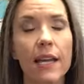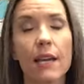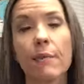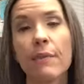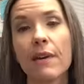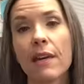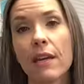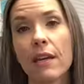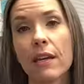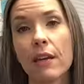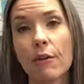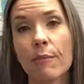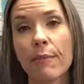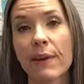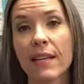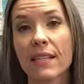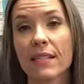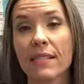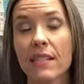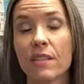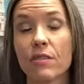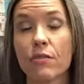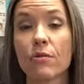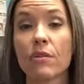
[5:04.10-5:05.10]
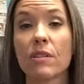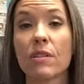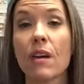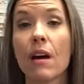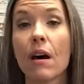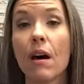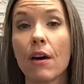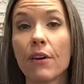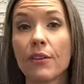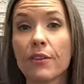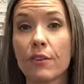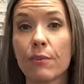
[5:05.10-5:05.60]
to be in your best interest to
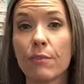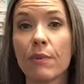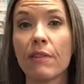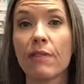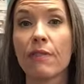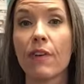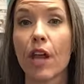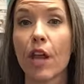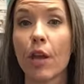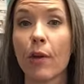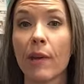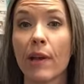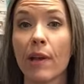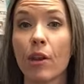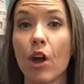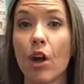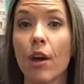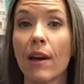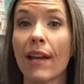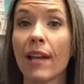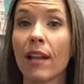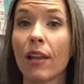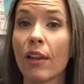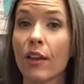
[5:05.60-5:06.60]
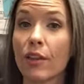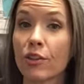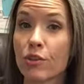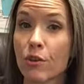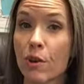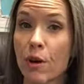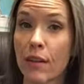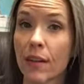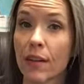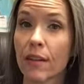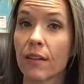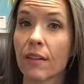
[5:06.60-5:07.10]
also be following along
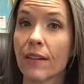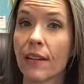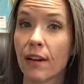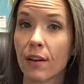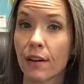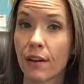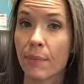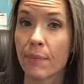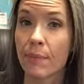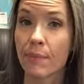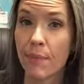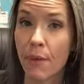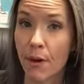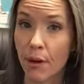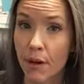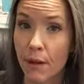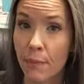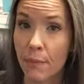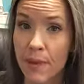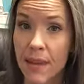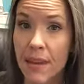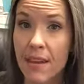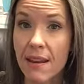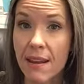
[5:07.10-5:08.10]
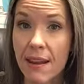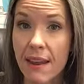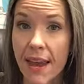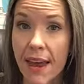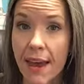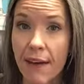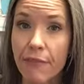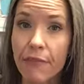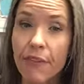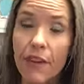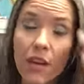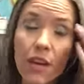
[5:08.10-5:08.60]
electronically on a
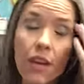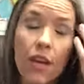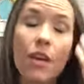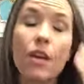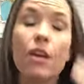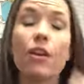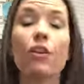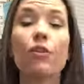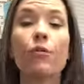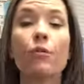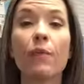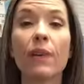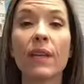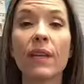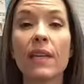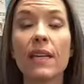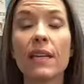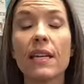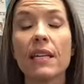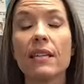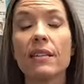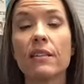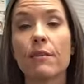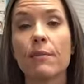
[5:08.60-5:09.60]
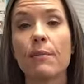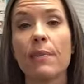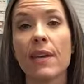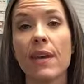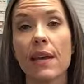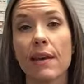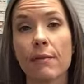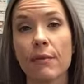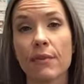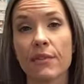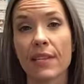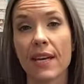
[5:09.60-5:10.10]
PDF. You really need to be
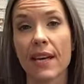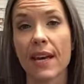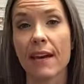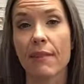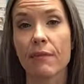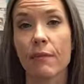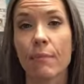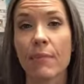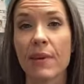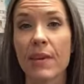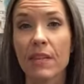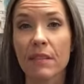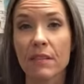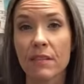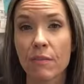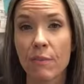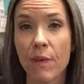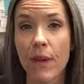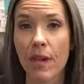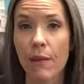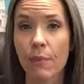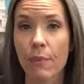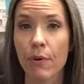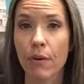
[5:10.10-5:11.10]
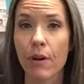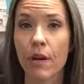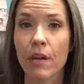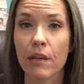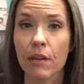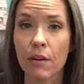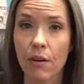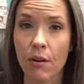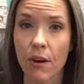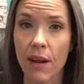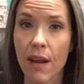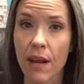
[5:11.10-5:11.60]
able to have a piece of paper in
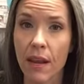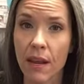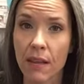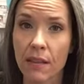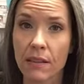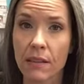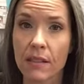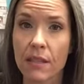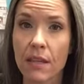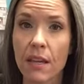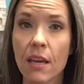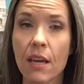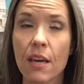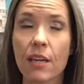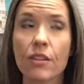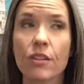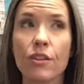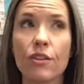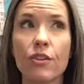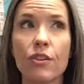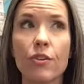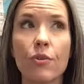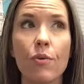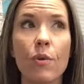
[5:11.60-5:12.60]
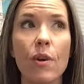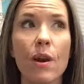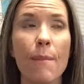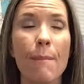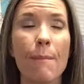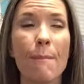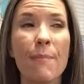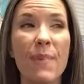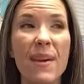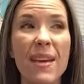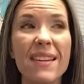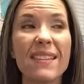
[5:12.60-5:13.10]
your hands to
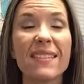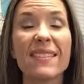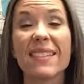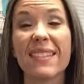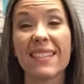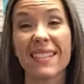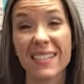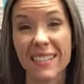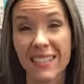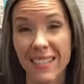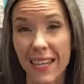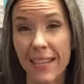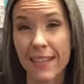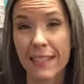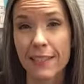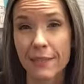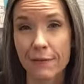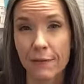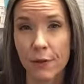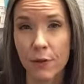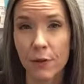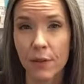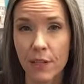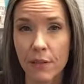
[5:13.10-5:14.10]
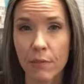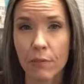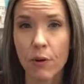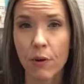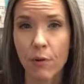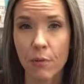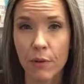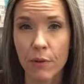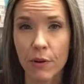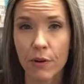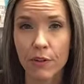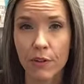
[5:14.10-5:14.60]
be successful in
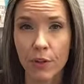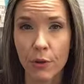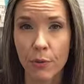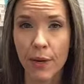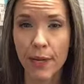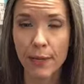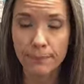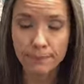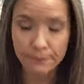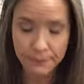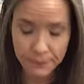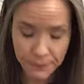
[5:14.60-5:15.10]
what we're doing.